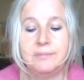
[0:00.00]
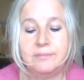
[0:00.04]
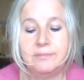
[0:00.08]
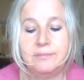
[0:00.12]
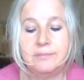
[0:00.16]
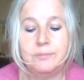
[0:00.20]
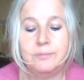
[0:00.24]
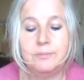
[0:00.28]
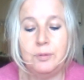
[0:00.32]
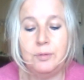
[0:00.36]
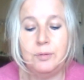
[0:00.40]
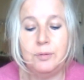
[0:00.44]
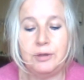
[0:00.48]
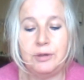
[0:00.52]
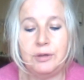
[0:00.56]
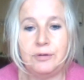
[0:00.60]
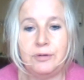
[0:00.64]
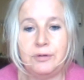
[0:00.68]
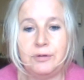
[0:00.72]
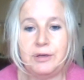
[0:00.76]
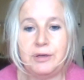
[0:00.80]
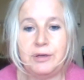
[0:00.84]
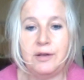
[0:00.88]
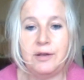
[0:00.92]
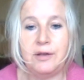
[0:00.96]
pour the
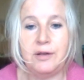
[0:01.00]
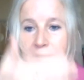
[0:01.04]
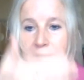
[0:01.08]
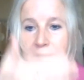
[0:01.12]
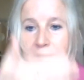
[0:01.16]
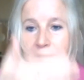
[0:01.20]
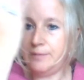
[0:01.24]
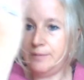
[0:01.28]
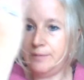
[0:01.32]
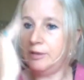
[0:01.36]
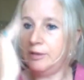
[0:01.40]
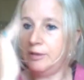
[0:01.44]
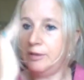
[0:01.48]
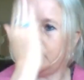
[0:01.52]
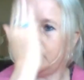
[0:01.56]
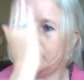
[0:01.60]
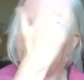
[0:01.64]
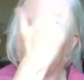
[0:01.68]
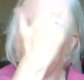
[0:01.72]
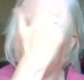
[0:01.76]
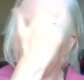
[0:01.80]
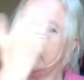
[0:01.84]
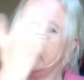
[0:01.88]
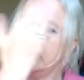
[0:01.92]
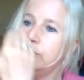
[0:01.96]
urine over, and then just
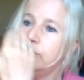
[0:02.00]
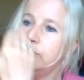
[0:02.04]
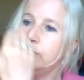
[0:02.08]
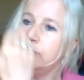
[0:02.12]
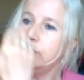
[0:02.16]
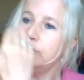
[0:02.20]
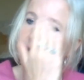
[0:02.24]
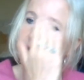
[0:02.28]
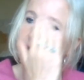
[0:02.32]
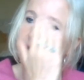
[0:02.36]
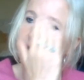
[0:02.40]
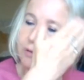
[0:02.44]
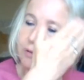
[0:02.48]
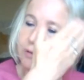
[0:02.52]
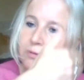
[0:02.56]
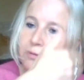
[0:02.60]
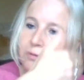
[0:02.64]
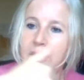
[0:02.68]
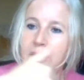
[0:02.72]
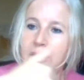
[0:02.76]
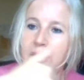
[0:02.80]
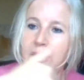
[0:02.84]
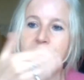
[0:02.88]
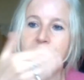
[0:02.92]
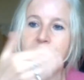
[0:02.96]
wash it all
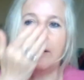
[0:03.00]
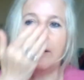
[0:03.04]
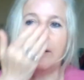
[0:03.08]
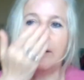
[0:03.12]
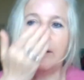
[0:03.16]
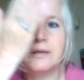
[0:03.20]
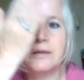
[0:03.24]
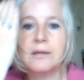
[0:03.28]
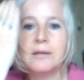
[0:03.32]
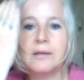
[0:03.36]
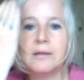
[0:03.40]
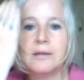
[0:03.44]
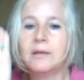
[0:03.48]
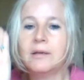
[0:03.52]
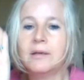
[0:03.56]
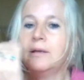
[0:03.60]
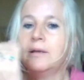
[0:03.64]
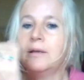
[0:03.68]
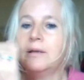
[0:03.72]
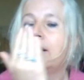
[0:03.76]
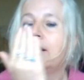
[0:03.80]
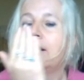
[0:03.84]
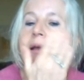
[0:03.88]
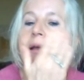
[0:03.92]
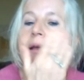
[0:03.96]
over,
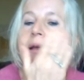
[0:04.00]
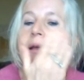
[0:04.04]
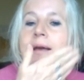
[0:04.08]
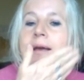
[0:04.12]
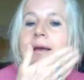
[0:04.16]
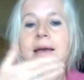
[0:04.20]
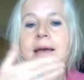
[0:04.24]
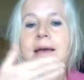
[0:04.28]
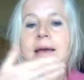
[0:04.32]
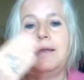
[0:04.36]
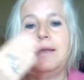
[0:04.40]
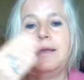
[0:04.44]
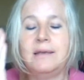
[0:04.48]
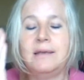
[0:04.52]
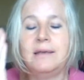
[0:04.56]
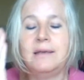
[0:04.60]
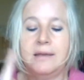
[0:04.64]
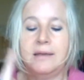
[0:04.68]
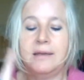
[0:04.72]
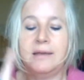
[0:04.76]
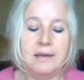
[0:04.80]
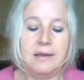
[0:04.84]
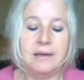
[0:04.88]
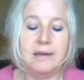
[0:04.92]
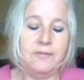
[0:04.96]
and
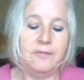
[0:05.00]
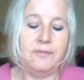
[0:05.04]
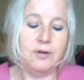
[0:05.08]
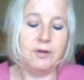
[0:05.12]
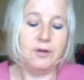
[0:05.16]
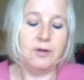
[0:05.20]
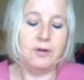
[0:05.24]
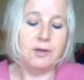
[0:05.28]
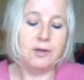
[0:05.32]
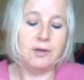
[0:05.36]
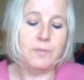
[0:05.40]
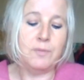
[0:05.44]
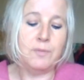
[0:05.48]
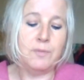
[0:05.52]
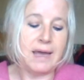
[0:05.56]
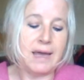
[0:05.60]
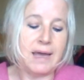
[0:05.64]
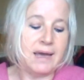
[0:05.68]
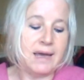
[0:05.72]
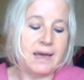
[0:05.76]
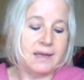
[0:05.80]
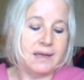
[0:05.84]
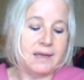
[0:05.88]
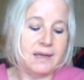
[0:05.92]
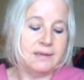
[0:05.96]
on my
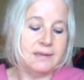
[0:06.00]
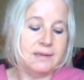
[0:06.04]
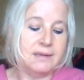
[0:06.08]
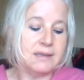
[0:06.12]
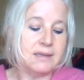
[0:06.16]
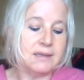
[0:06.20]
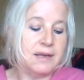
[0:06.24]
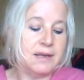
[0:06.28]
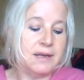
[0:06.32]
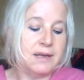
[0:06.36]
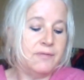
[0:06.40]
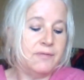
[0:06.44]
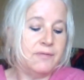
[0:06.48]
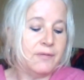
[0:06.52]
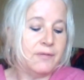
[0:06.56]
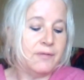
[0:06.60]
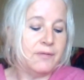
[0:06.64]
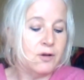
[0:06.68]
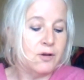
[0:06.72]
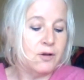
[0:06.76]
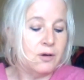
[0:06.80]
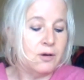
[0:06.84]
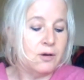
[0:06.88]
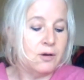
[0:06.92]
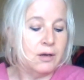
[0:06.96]
hands. And if I've
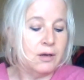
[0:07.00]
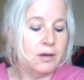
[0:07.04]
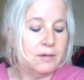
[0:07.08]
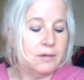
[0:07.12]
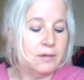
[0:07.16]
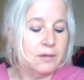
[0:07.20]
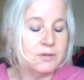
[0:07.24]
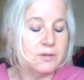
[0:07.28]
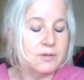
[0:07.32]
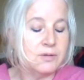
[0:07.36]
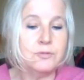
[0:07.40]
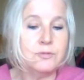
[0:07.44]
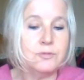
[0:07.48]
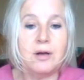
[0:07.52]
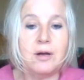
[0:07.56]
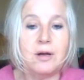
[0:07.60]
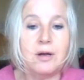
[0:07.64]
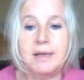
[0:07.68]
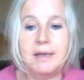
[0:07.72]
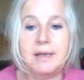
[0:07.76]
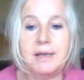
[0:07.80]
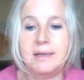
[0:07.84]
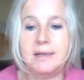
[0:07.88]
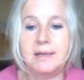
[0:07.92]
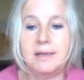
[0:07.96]
got some
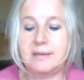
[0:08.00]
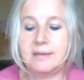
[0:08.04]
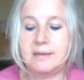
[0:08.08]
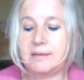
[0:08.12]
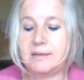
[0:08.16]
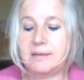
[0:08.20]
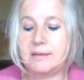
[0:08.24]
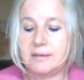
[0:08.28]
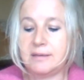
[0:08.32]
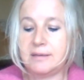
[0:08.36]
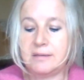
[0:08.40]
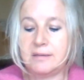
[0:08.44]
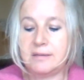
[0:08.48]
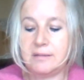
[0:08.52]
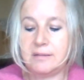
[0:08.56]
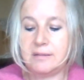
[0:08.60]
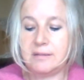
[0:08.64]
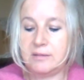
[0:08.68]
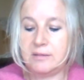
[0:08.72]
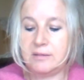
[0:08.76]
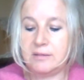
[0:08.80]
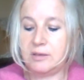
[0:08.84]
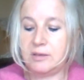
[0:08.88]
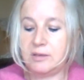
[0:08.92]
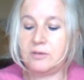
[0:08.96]
dryness
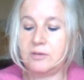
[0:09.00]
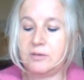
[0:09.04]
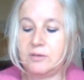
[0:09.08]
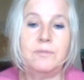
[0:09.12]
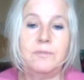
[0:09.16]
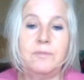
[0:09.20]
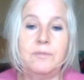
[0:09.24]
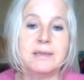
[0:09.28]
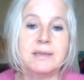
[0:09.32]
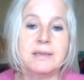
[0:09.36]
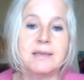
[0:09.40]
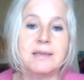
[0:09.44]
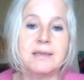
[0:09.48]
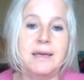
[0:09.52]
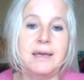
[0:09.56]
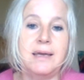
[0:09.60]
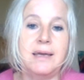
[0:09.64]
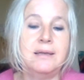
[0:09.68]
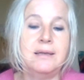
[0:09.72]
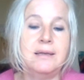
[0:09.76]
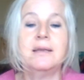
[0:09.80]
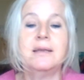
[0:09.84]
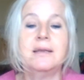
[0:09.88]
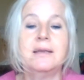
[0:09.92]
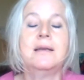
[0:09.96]
just on my skin,